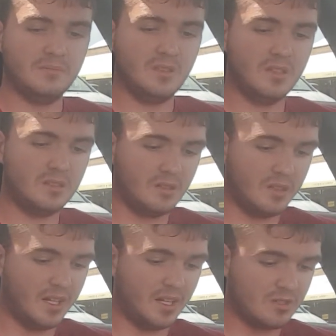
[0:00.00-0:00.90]
until
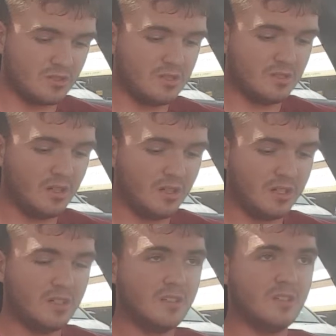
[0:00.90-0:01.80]
I actually saw
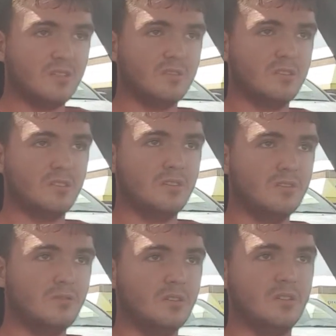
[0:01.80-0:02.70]
it, and then I was like, you
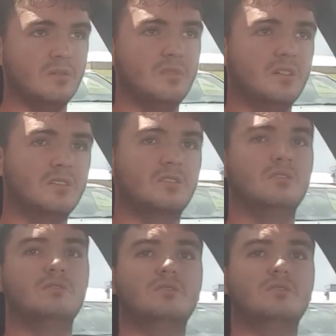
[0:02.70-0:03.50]
know what, let me actually